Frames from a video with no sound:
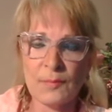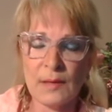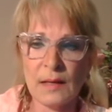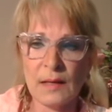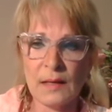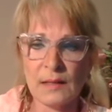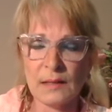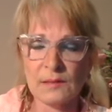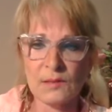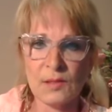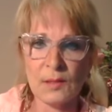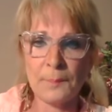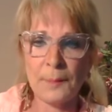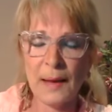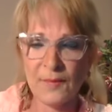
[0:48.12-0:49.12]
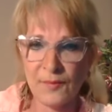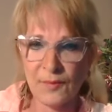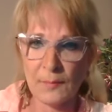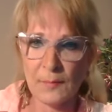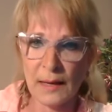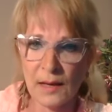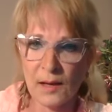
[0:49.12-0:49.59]
uh, to pay
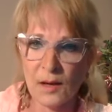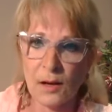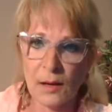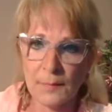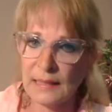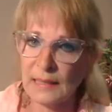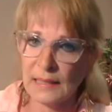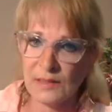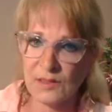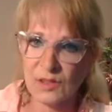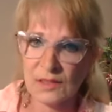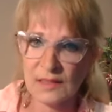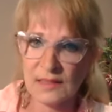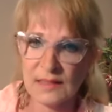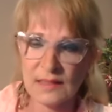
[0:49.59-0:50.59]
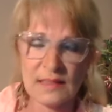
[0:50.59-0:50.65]
for my accommodations,